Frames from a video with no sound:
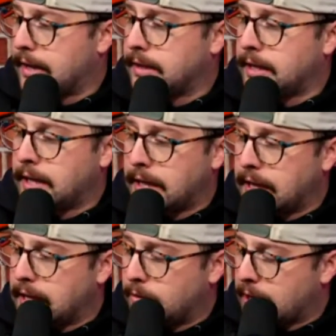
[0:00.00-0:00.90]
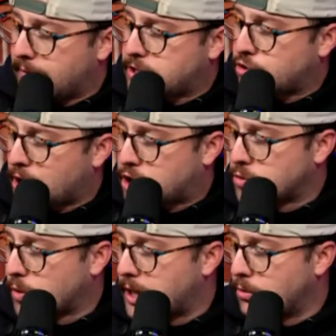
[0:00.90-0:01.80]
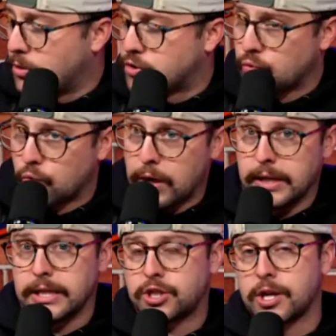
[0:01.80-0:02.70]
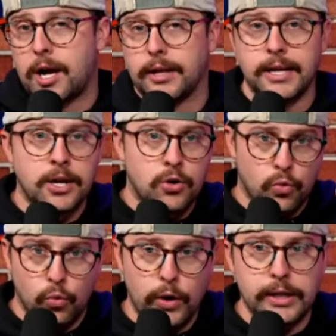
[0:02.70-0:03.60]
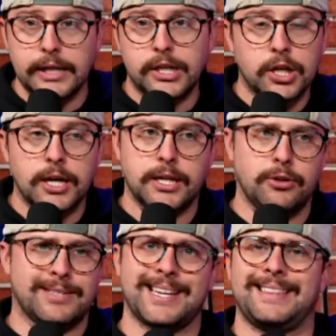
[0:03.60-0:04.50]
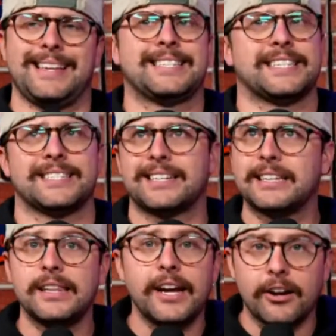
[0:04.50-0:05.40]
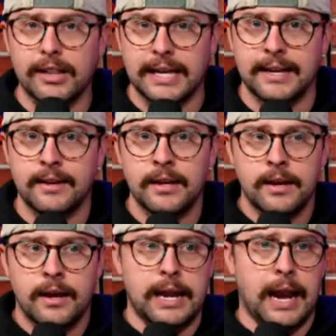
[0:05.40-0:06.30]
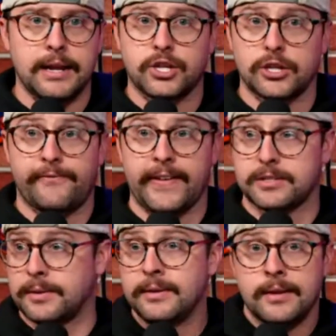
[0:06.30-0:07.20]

He would have stretches where he was really solid, really good. You'd say, this is clearly an NHL defenseman.